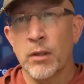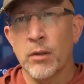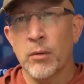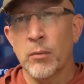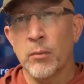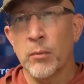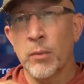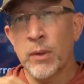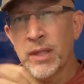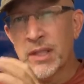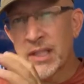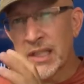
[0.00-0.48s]

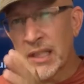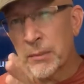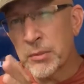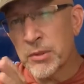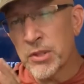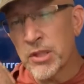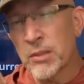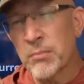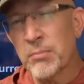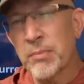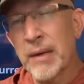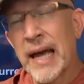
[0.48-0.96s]

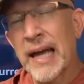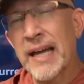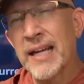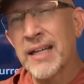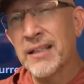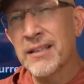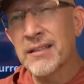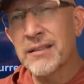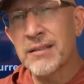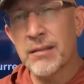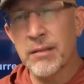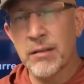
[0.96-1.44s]
Redemption back
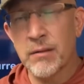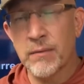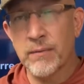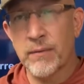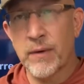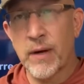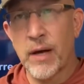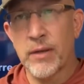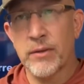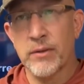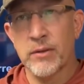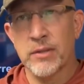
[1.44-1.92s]
into the
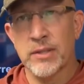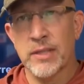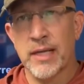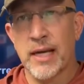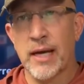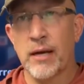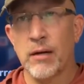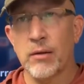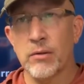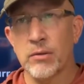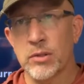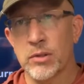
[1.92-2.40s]
Father's
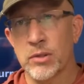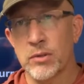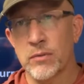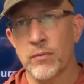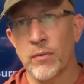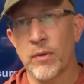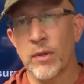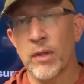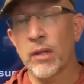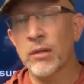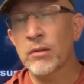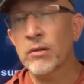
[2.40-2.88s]
house
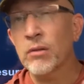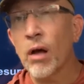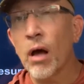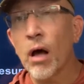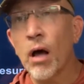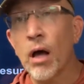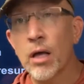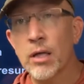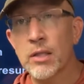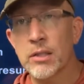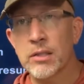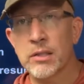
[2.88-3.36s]
for the
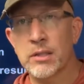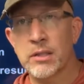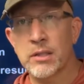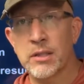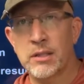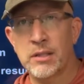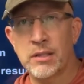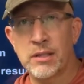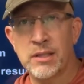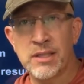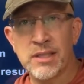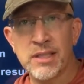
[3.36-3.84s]
lost
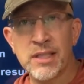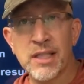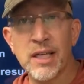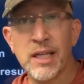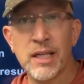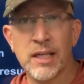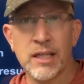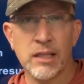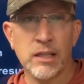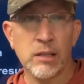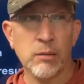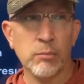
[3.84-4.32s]
and the
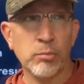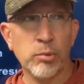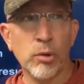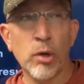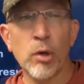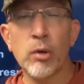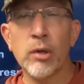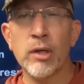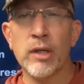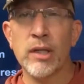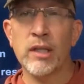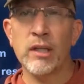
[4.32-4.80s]
sick and the
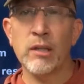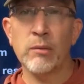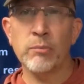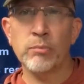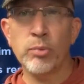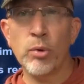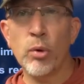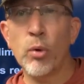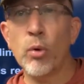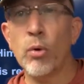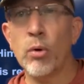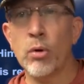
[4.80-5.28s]
broken and the
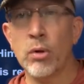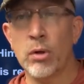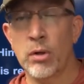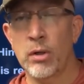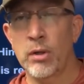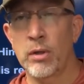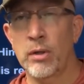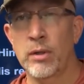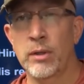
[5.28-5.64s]
poor.